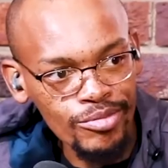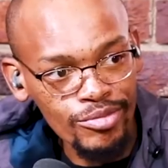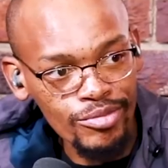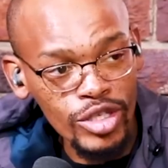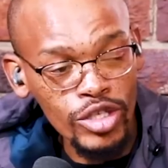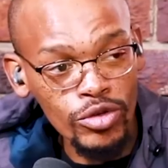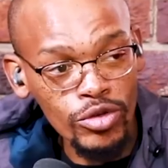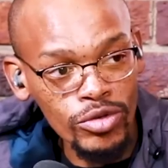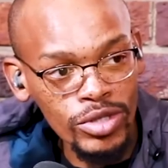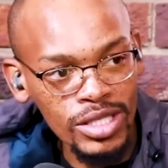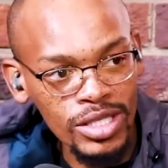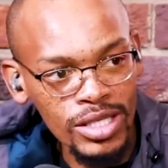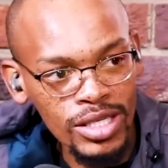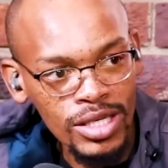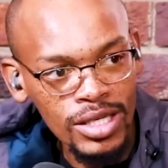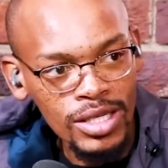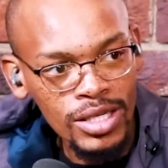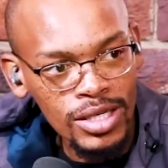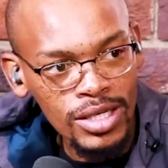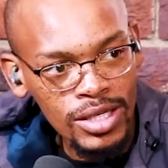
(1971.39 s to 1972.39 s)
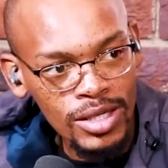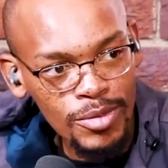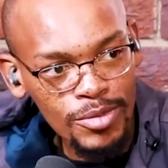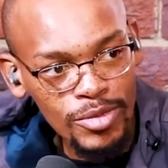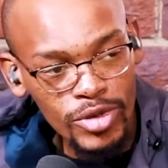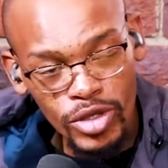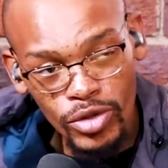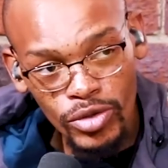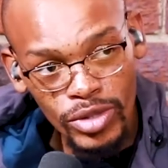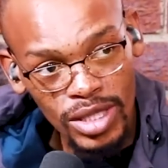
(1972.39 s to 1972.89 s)
produce
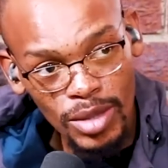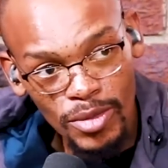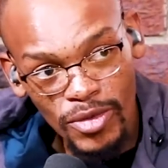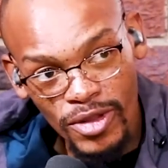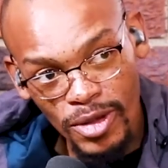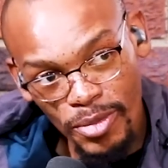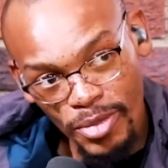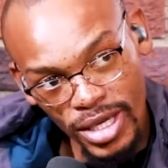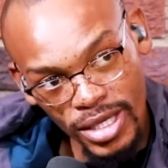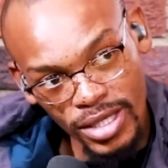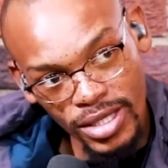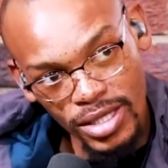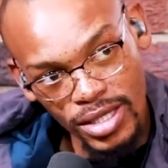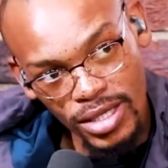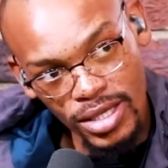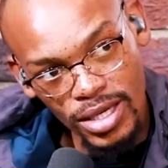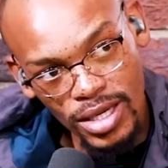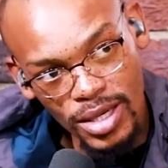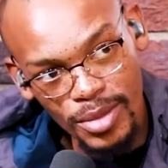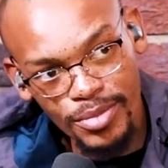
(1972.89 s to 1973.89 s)
some of the best